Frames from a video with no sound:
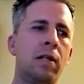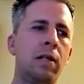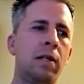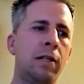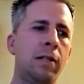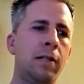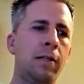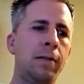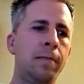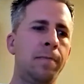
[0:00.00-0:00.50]

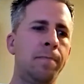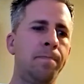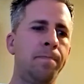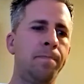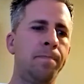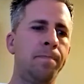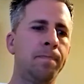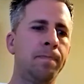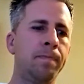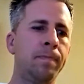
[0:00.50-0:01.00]
I
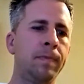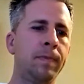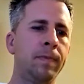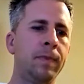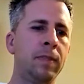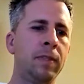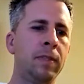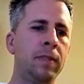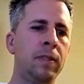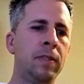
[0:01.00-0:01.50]

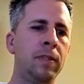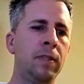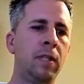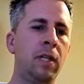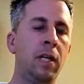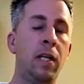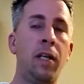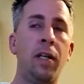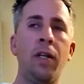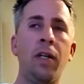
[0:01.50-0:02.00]

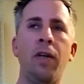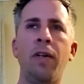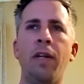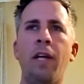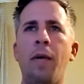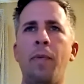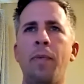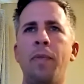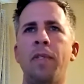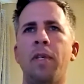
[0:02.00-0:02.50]
don't know,
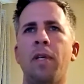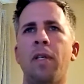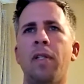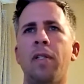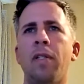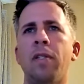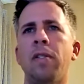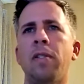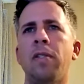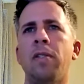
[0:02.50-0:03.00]

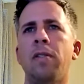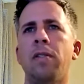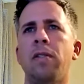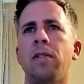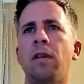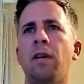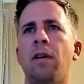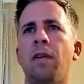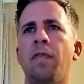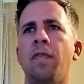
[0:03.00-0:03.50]
Amazon's
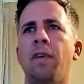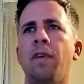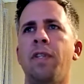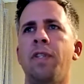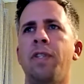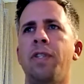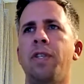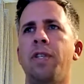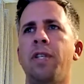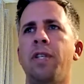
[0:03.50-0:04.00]
a fun
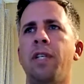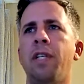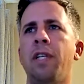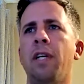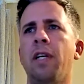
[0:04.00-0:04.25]
journey.